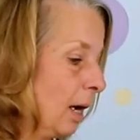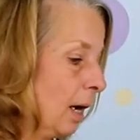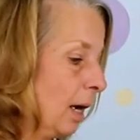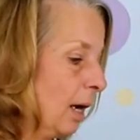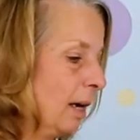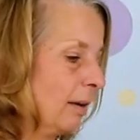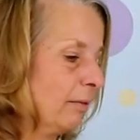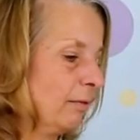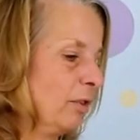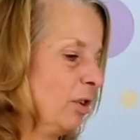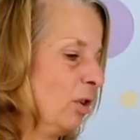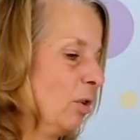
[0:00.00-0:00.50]
I
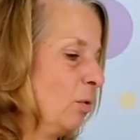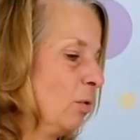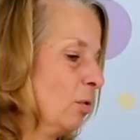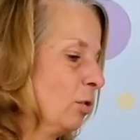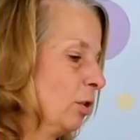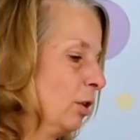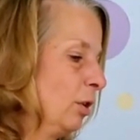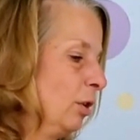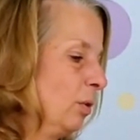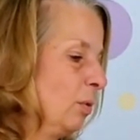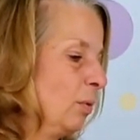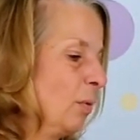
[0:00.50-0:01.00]
have no
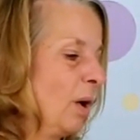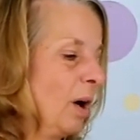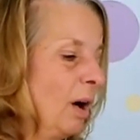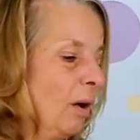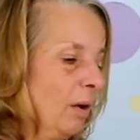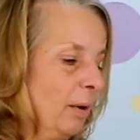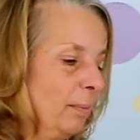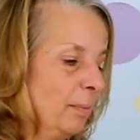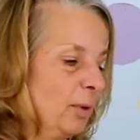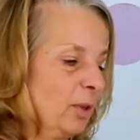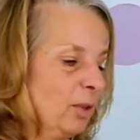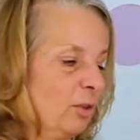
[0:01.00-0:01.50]
clue how
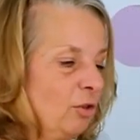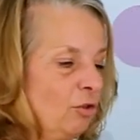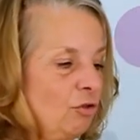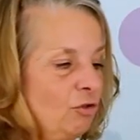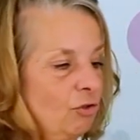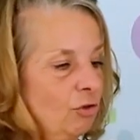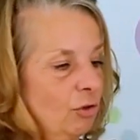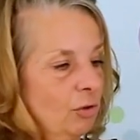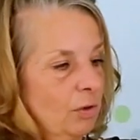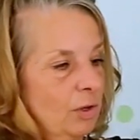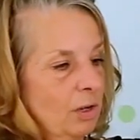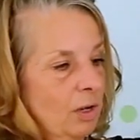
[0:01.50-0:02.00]
I'm going to
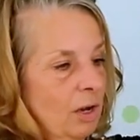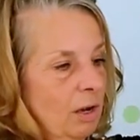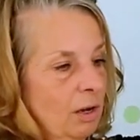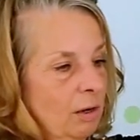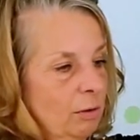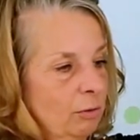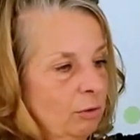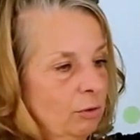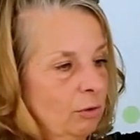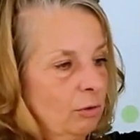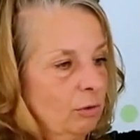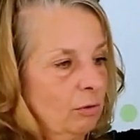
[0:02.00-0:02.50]
show you how
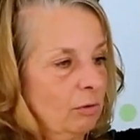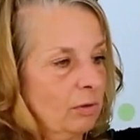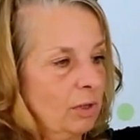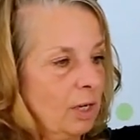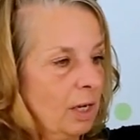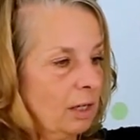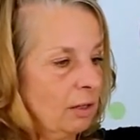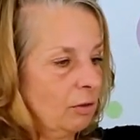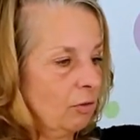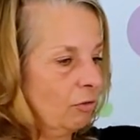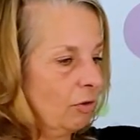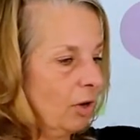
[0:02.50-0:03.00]
to do
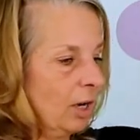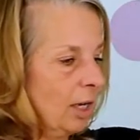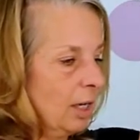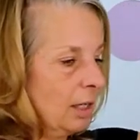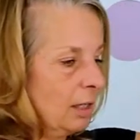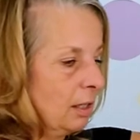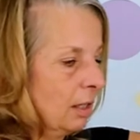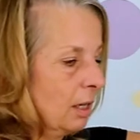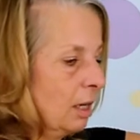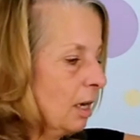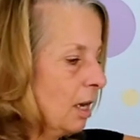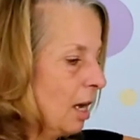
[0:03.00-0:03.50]
that,
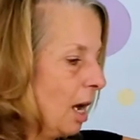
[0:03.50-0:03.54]
right?